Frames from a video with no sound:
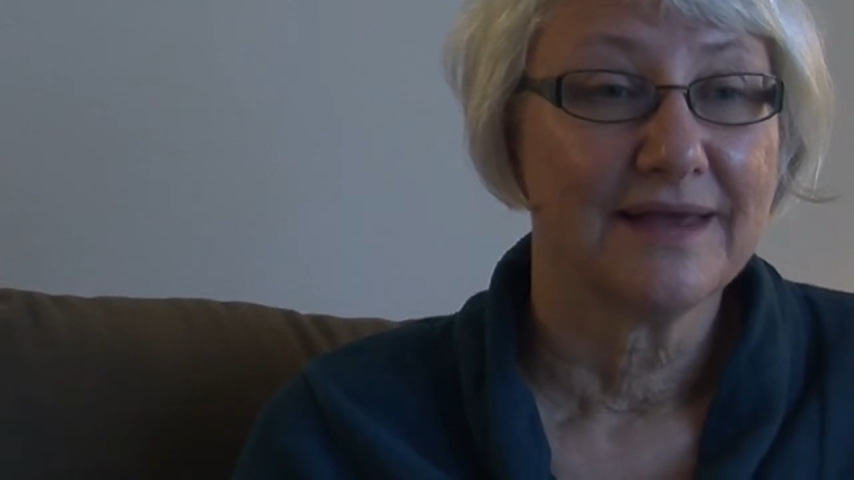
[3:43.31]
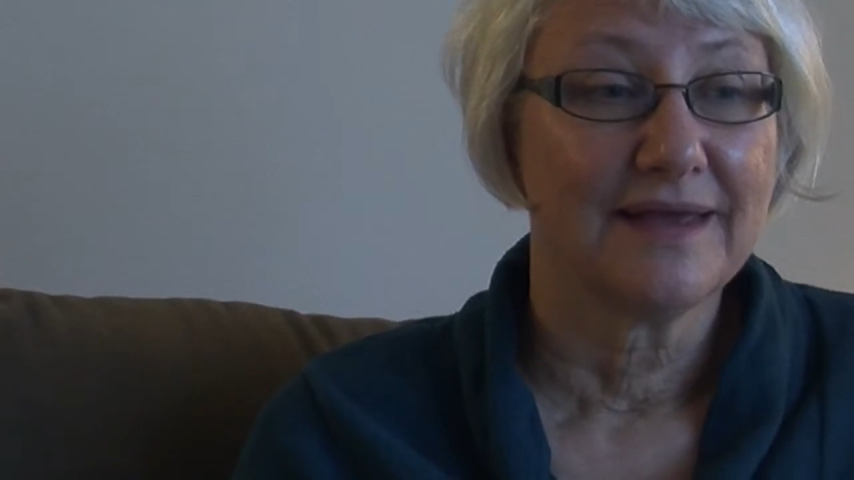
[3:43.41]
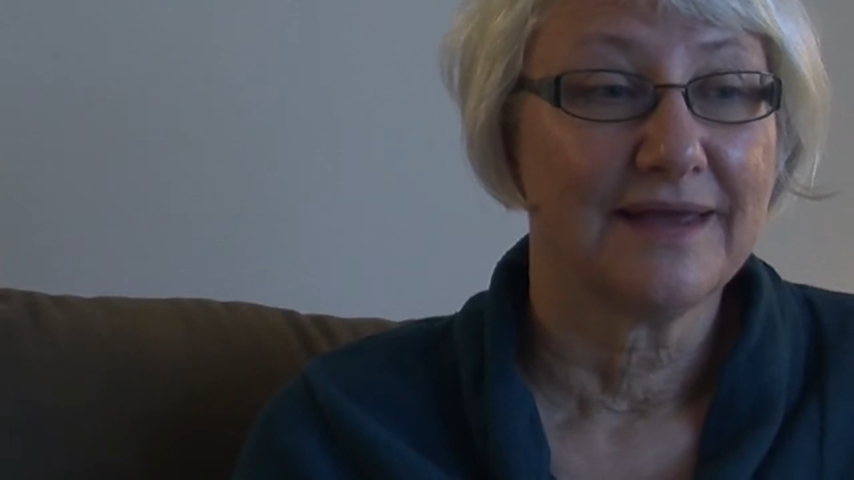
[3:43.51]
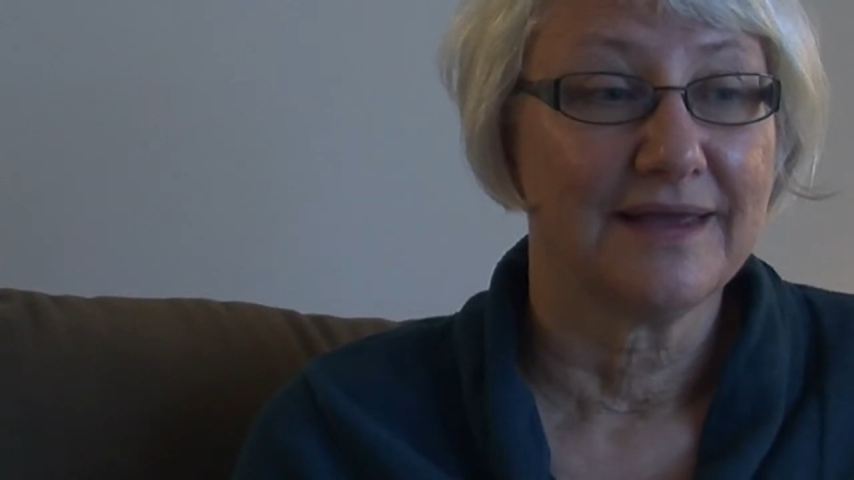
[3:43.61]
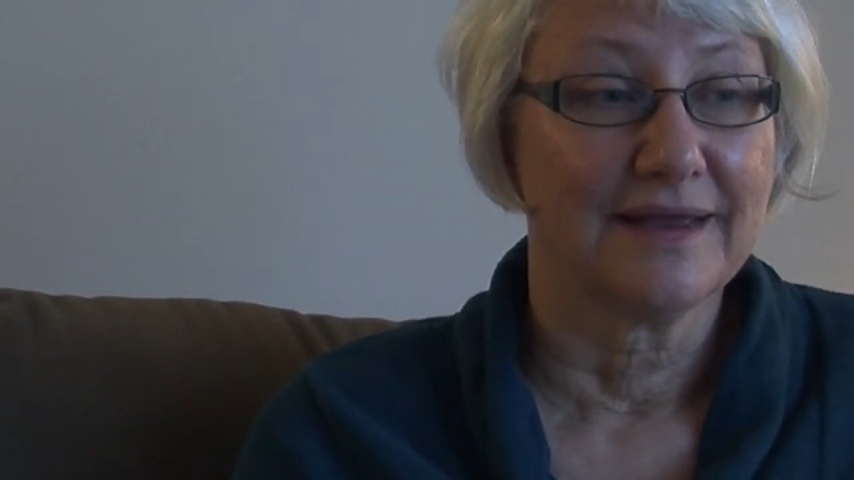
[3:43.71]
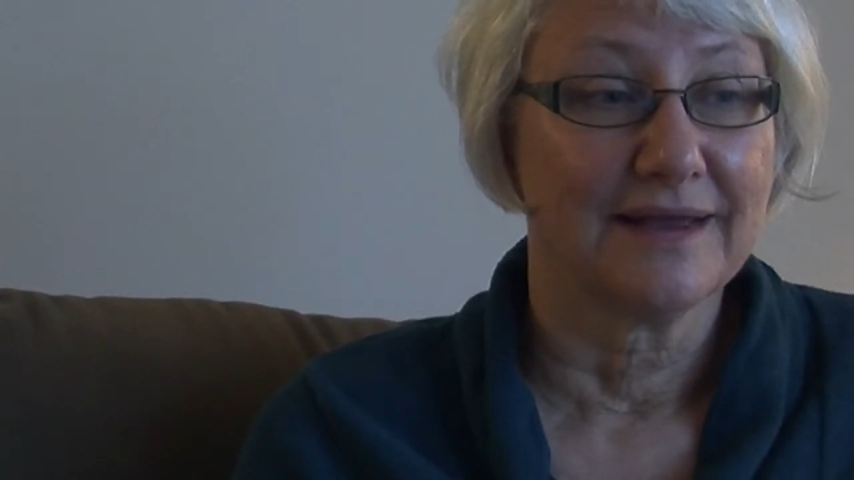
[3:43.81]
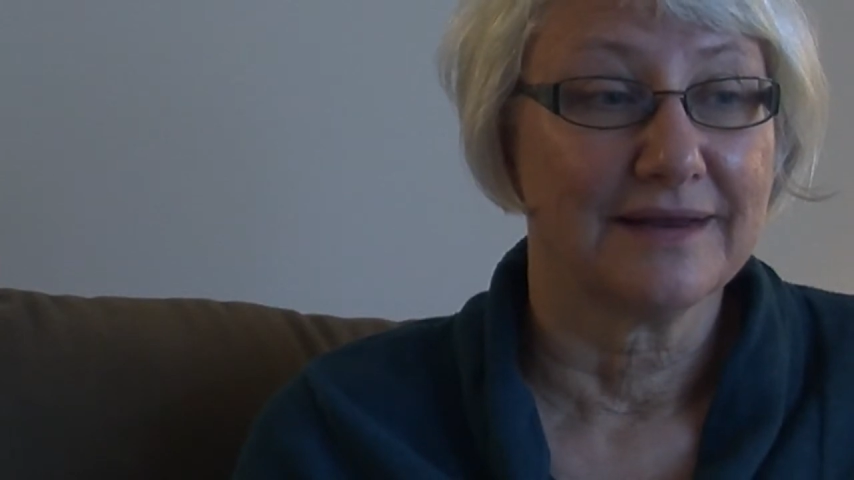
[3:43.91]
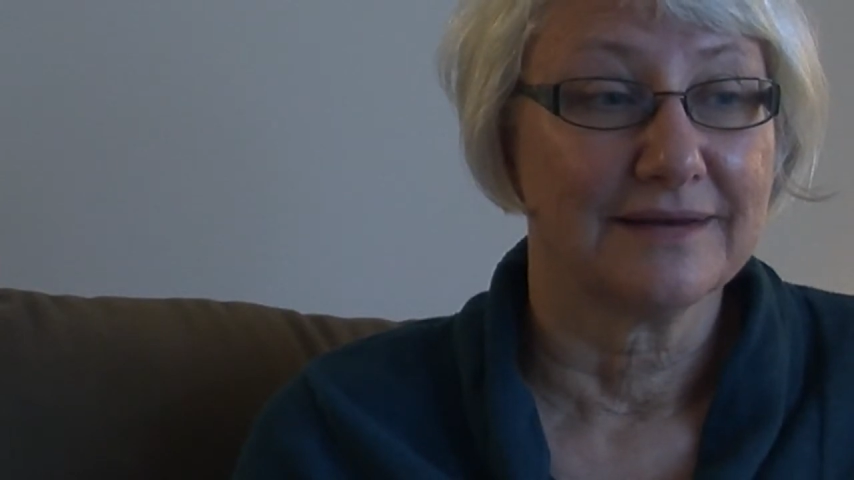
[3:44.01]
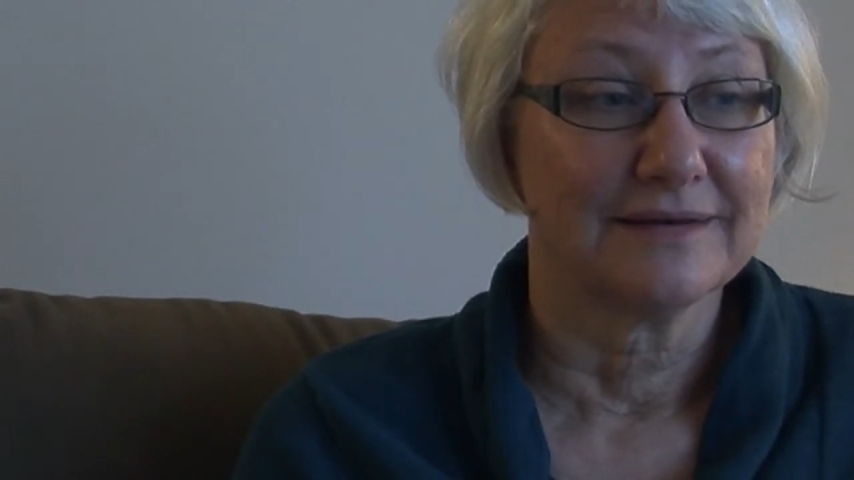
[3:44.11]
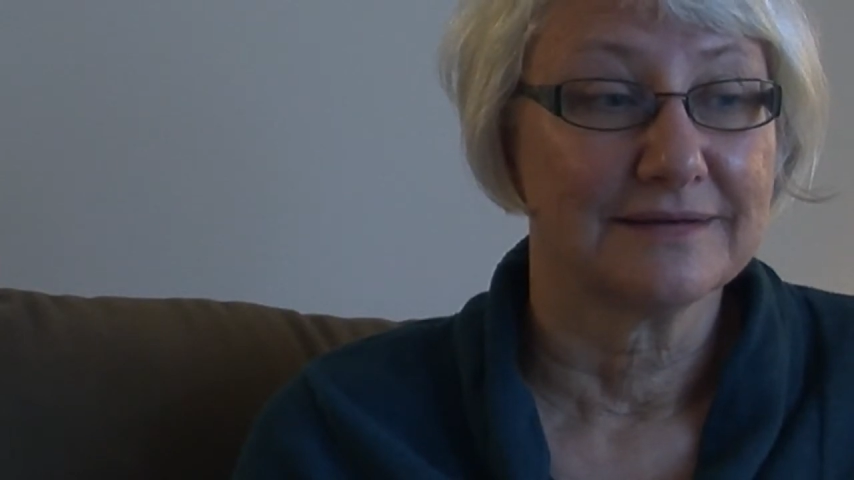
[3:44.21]

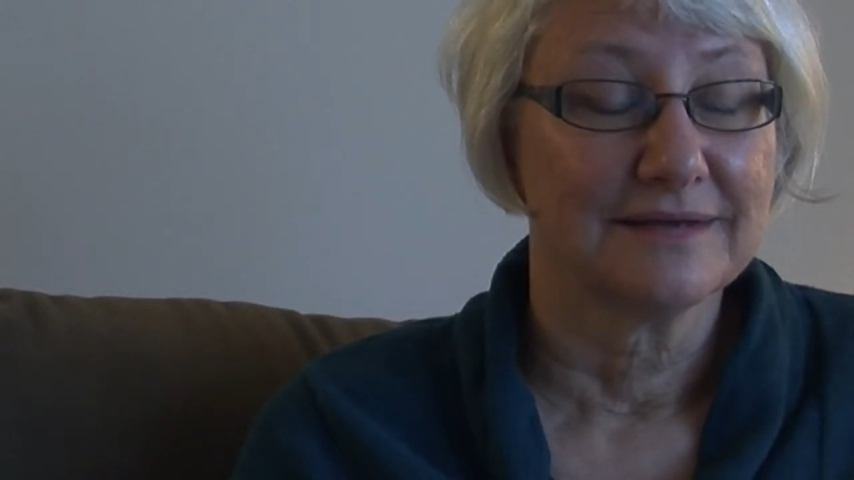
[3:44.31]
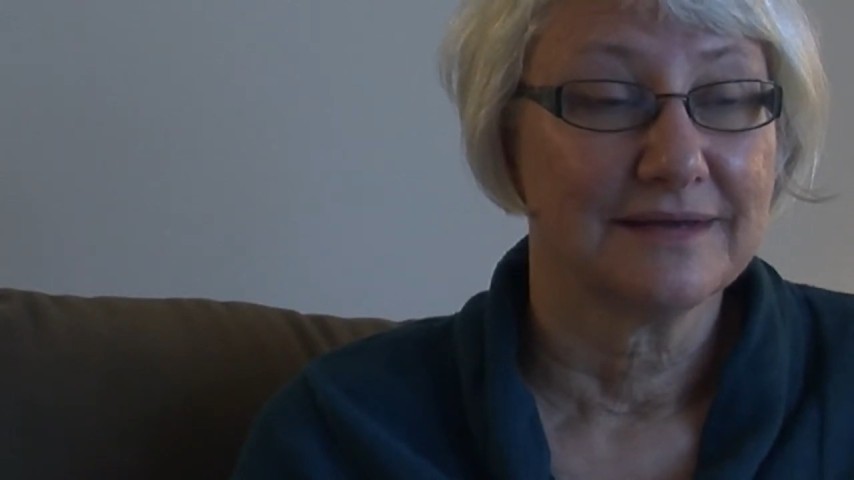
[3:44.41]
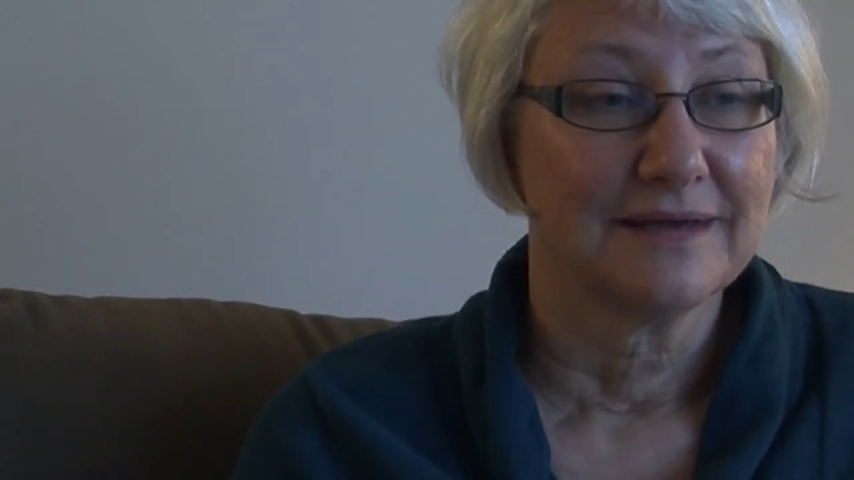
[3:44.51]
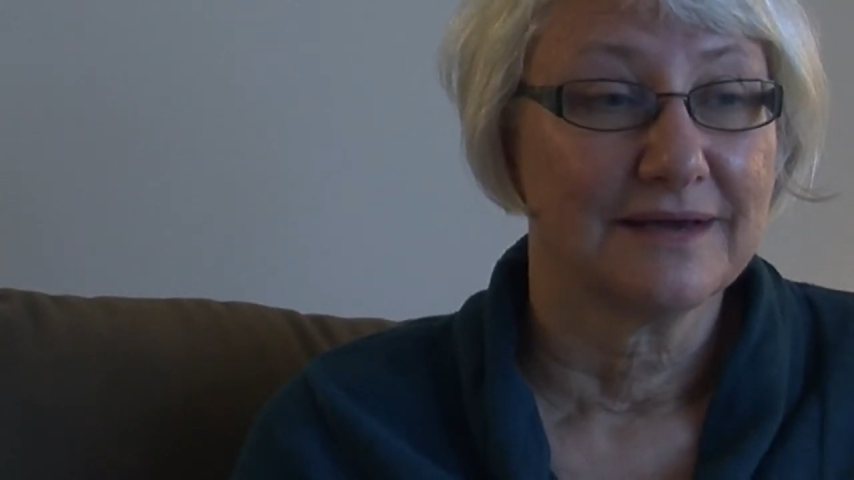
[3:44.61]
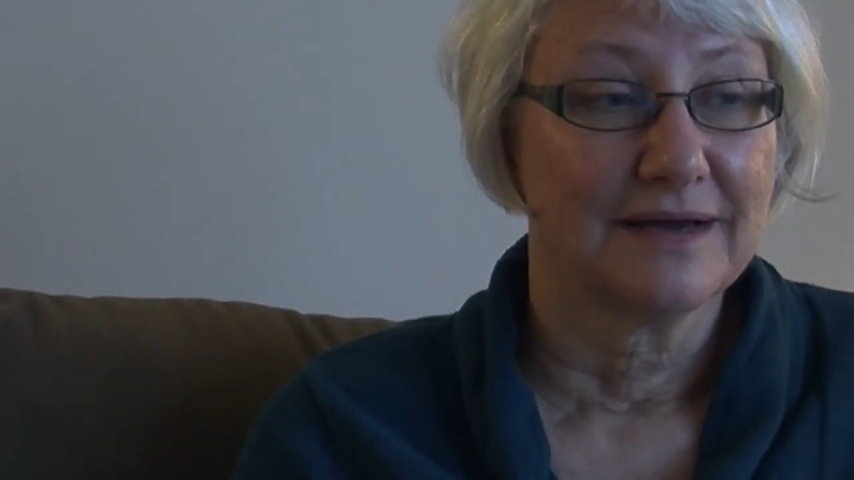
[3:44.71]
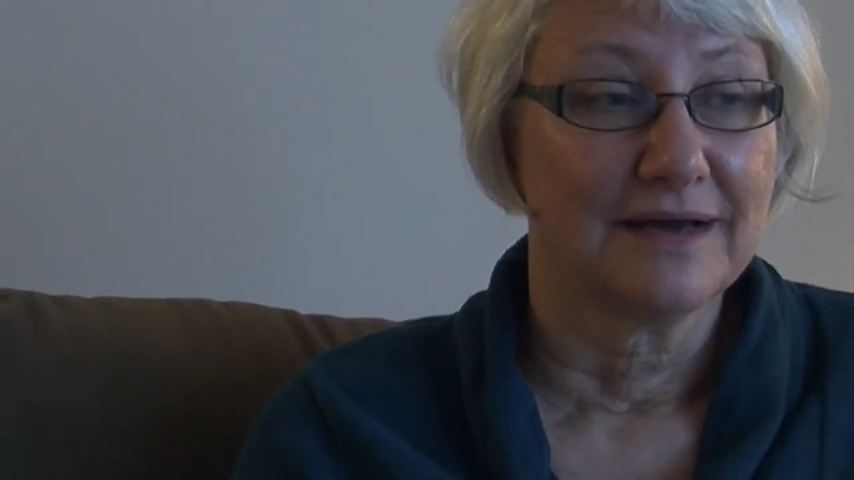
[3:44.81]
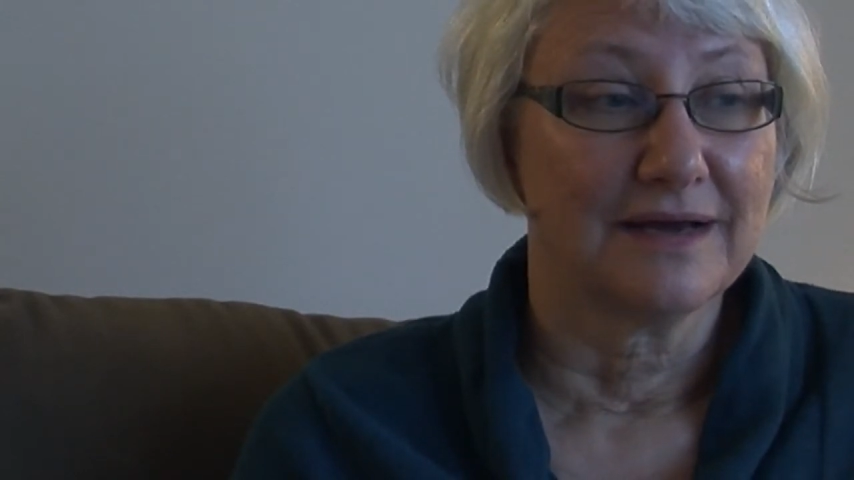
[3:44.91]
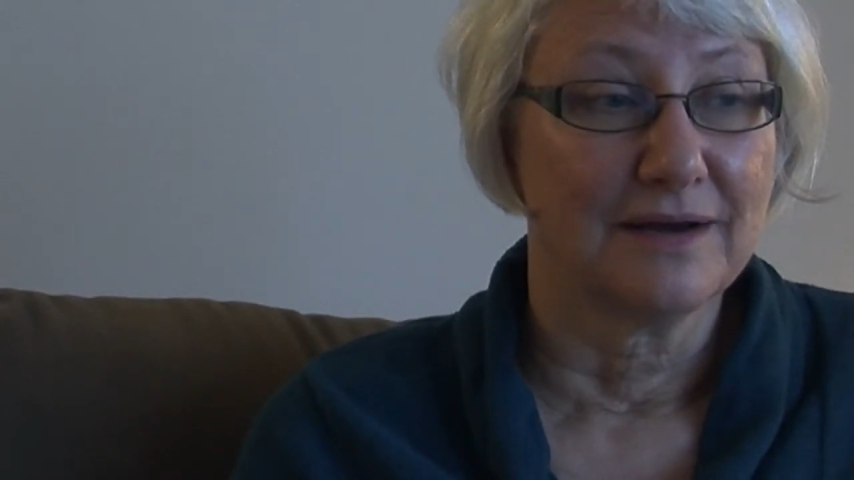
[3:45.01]
and uh,